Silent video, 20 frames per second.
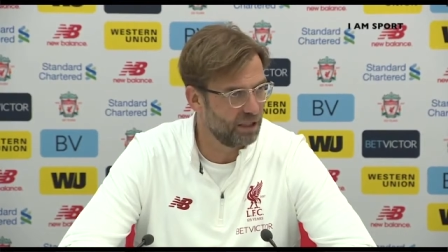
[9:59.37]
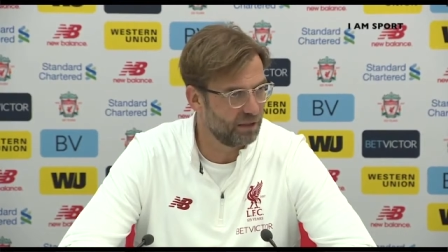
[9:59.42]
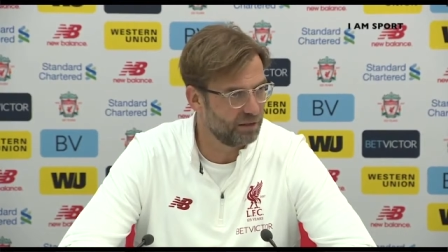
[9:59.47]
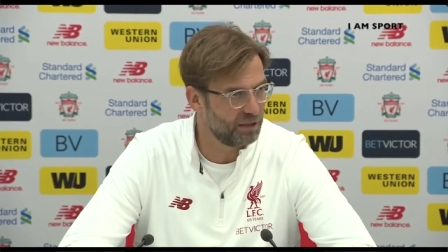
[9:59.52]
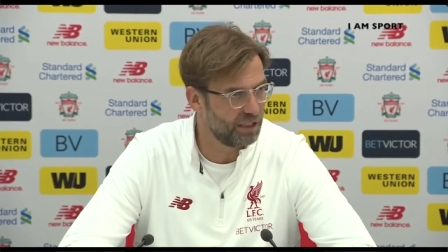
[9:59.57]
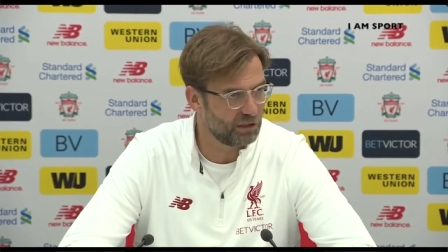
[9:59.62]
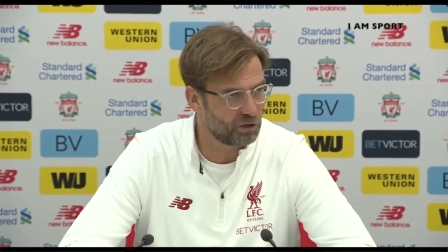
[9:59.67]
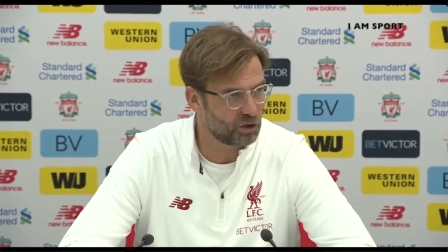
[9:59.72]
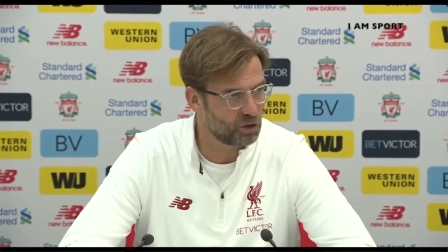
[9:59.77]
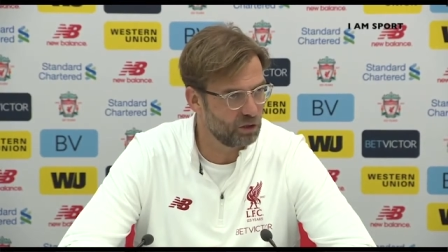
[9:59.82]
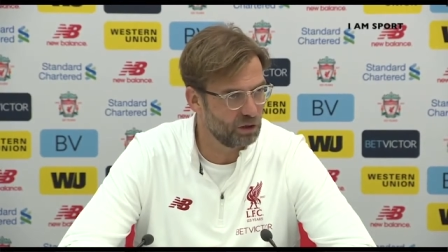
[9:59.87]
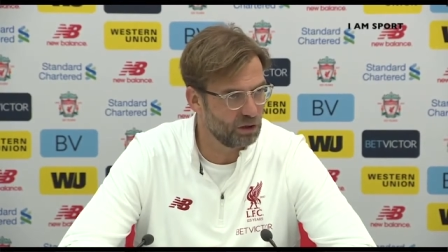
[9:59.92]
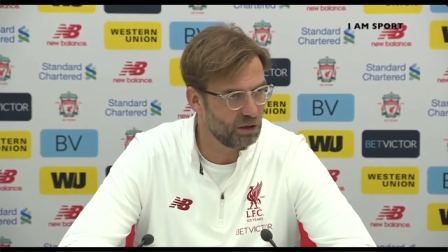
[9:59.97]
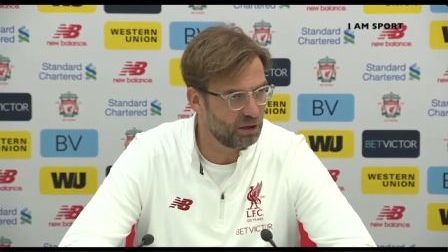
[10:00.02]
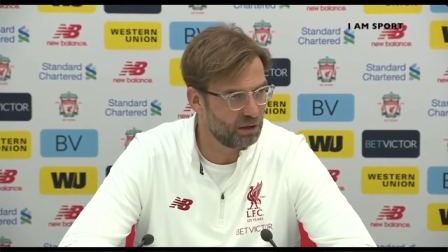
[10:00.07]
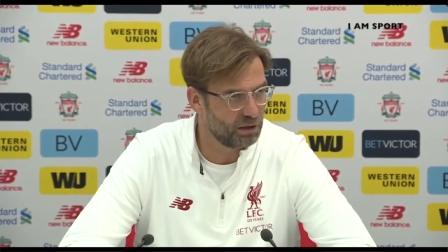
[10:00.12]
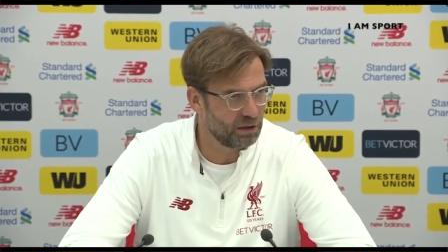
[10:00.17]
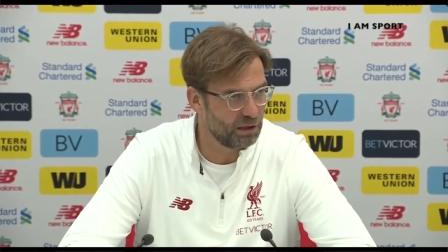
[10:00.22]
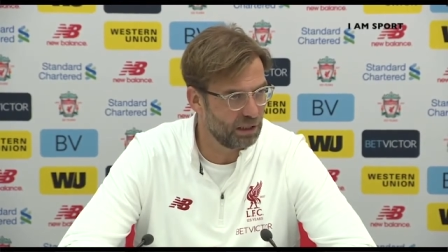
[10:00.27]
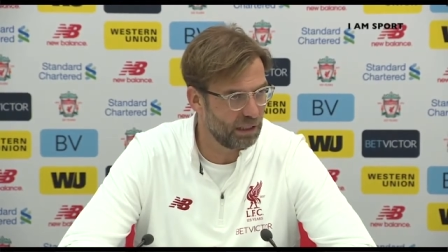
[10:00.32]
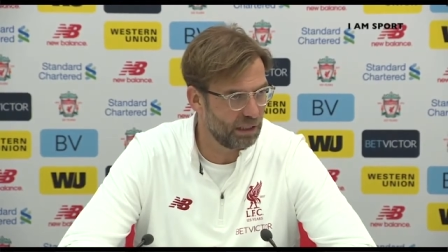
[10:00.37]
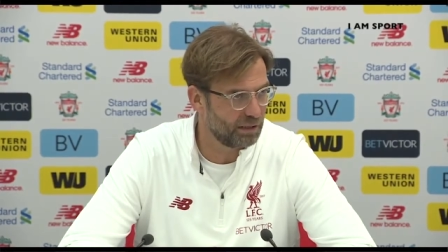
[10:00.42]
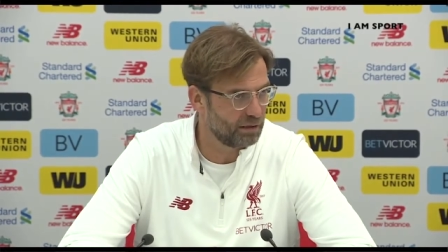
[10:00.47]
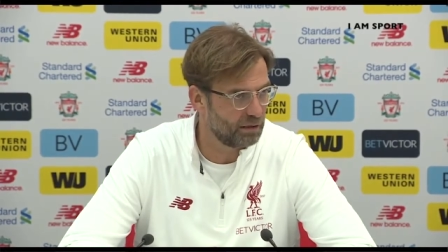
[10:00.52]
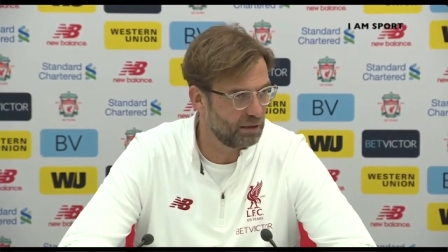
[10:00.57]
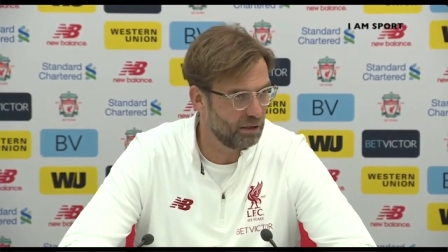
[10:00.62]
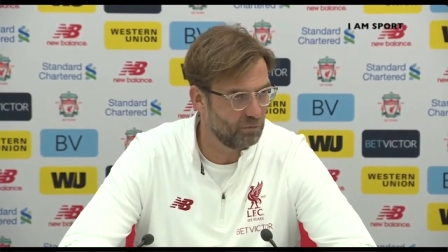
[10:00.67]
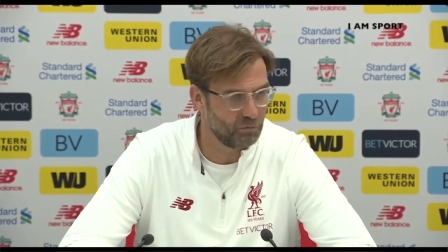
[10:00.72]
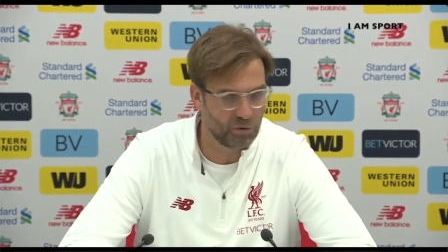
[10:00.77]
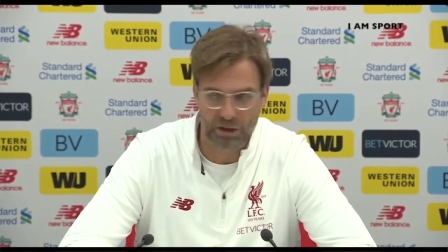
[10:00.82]
They are natural, and I
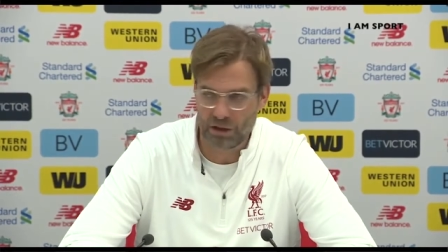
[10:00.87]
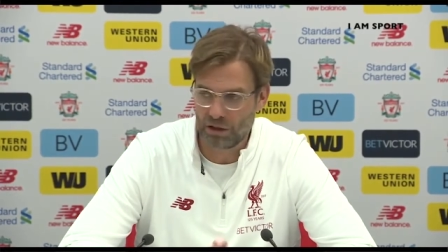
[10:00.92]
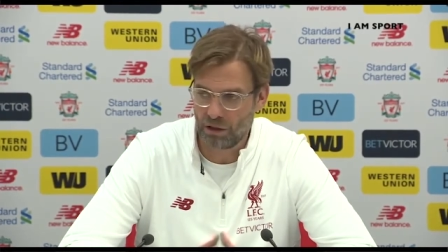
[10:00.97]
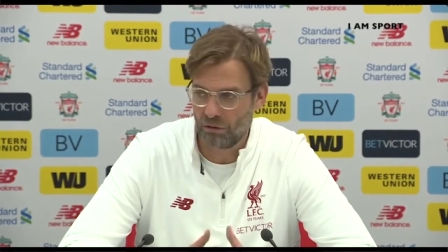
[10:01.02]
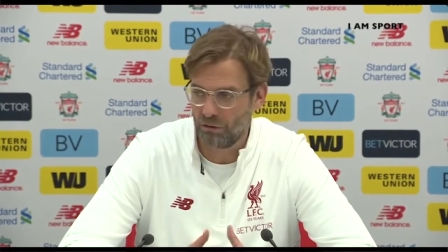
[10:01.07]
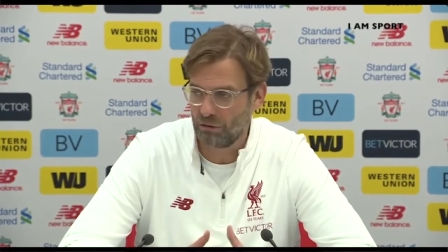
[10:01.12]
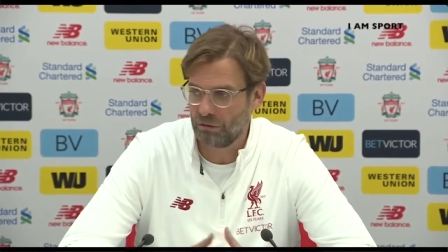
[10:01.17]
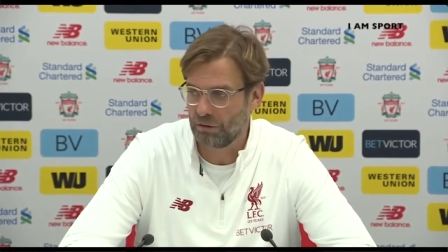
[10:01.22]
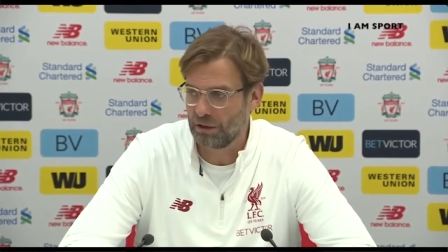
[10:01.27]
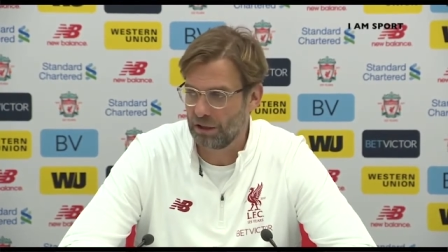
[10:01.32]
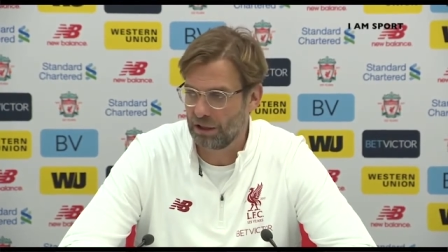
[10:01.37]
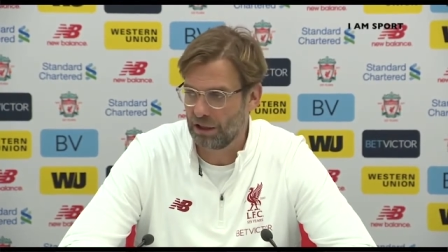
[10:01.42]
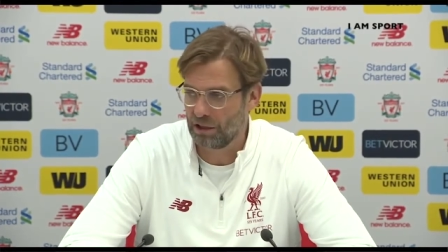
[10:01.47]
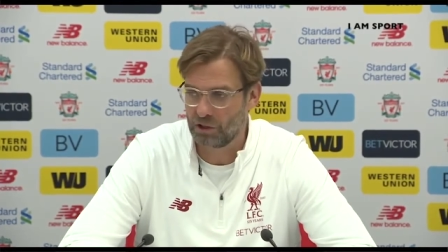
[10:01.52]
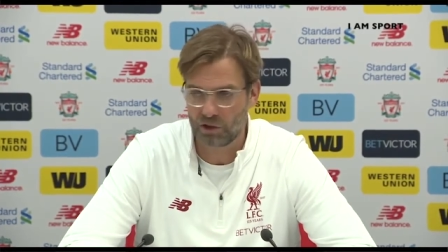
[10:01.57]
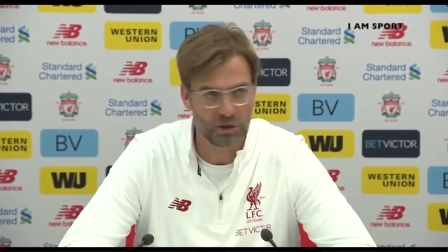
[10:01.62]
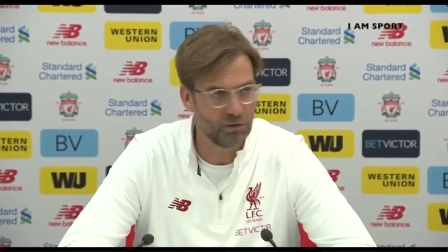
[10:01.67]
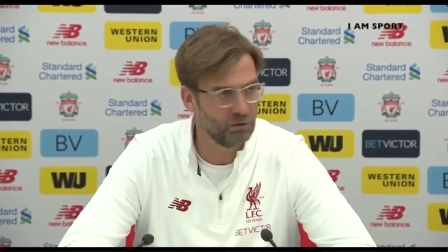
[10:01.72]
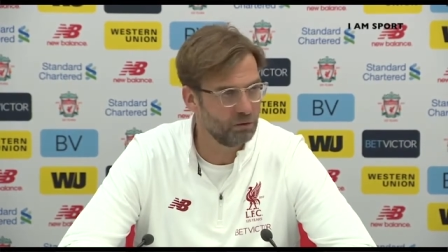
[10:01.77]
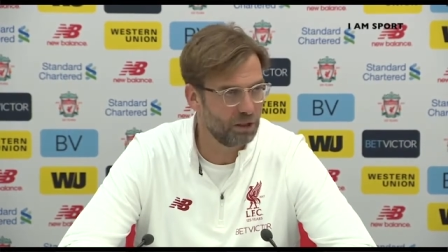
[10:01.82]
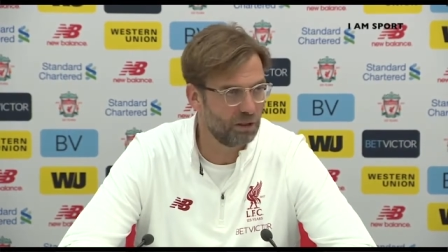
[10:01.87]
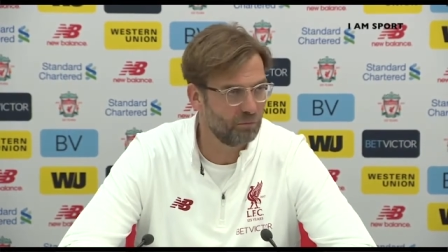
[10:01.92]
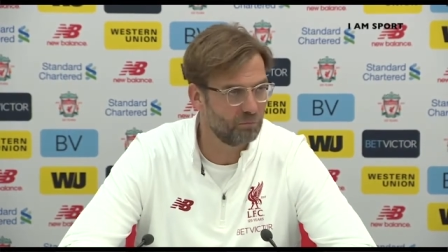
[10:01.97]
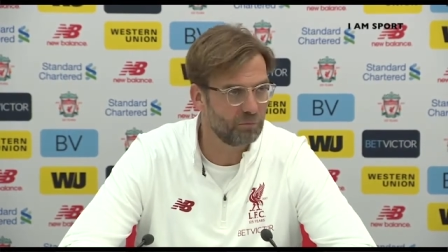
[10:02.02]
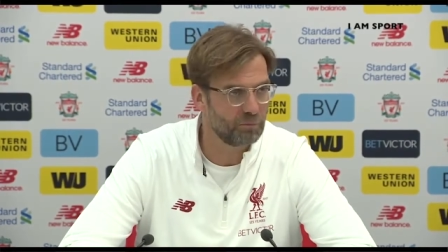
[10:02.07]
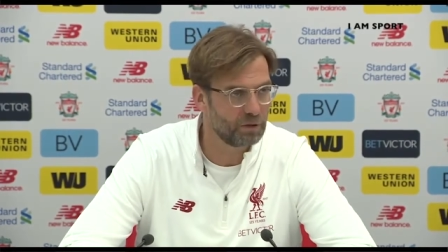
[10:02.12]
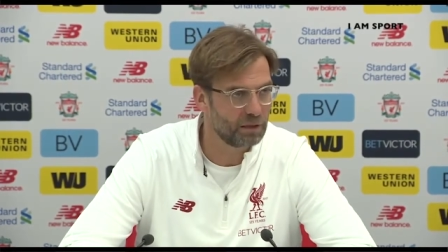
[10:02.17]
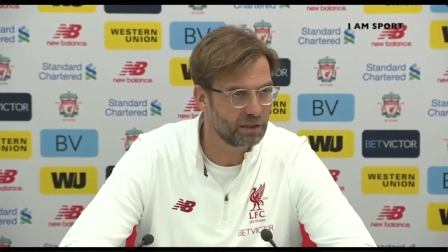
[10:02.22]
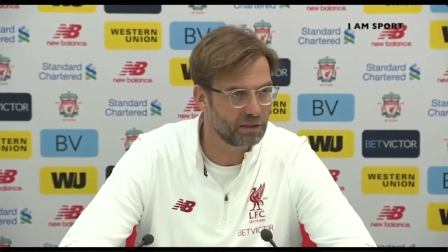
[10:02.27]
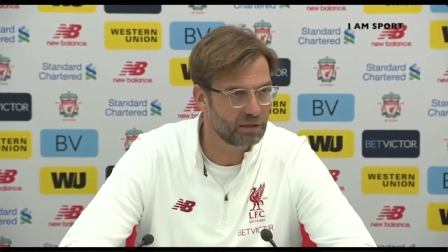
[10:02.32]
like them, and now he can show them.
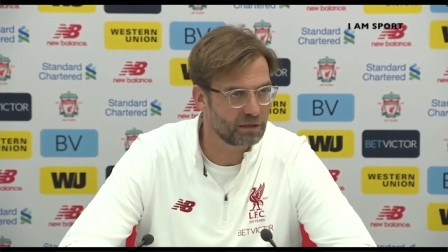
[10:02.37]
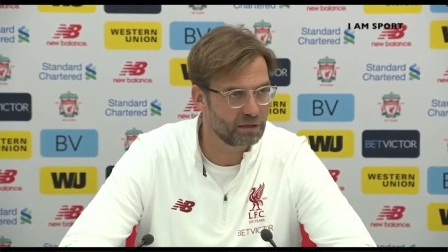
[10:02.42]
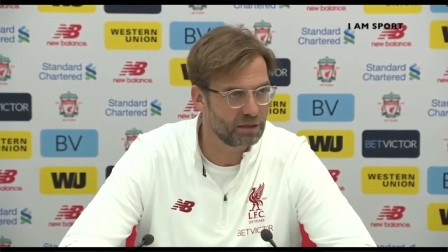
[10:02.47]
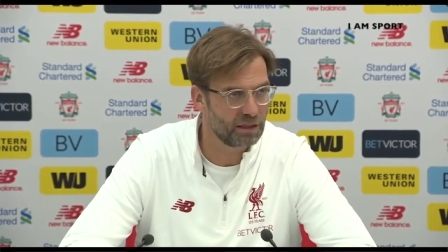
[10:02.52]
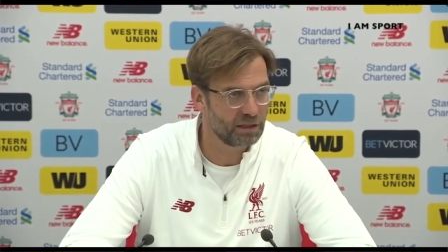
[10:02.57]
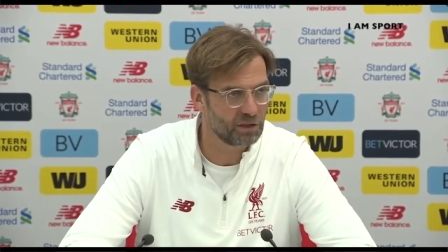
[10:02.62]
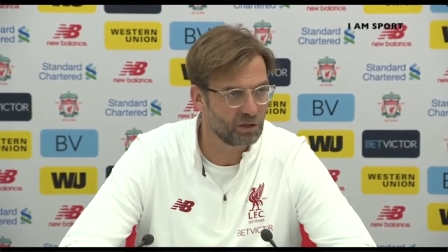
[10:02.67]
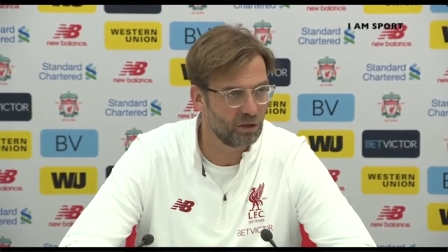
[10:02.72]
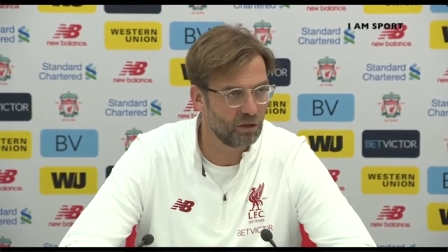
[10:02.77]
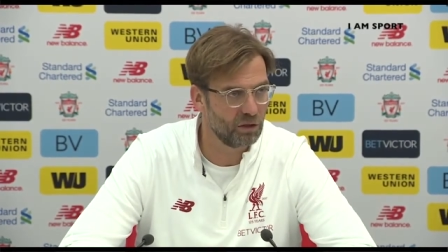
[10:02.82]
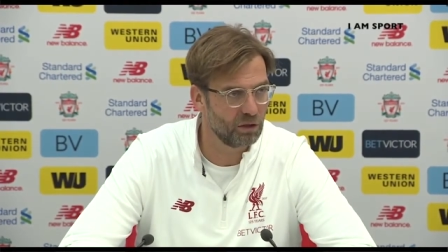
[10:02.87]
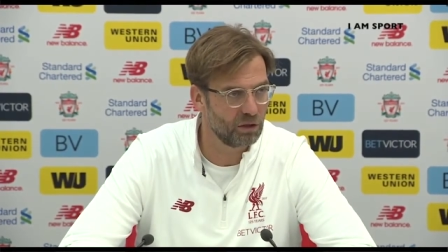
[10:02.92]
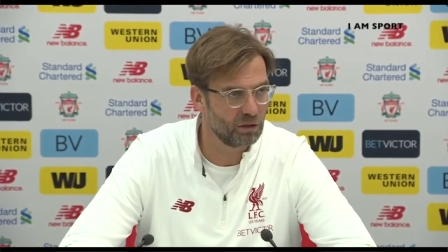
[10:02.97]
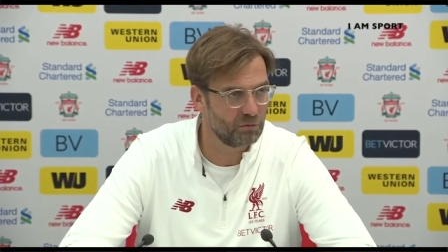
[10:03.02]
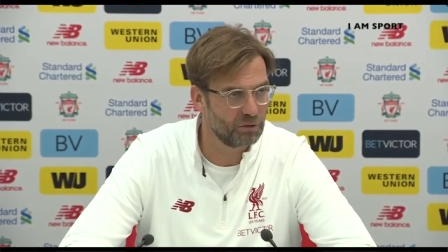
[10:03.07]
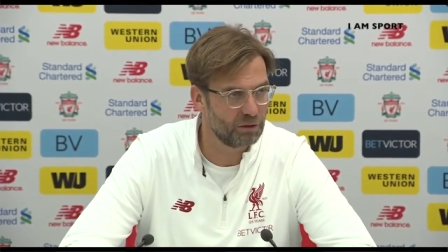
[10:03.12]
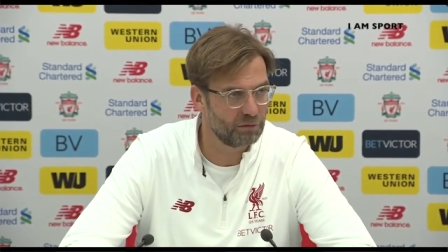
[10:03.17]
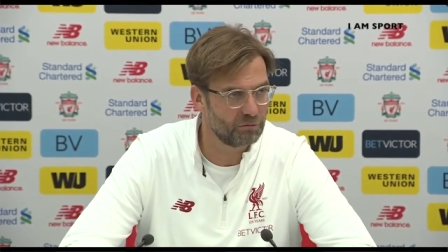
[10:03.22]
That's all.